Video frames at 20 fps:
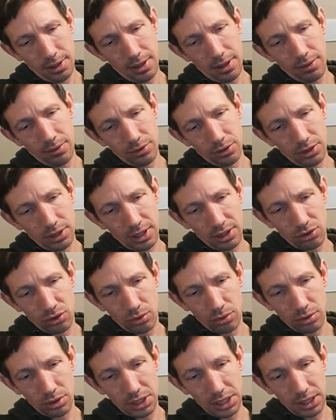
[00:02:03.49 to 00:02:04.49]
I was
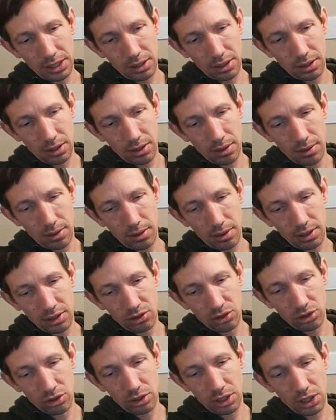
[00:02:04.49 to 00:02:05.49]
exerting,
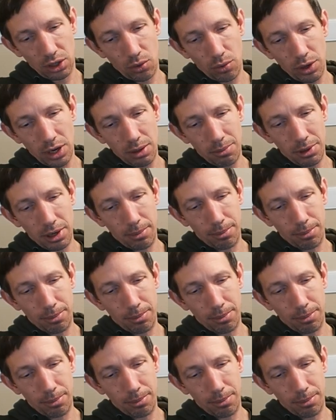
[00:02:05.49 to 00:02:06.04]
exerting quite a bit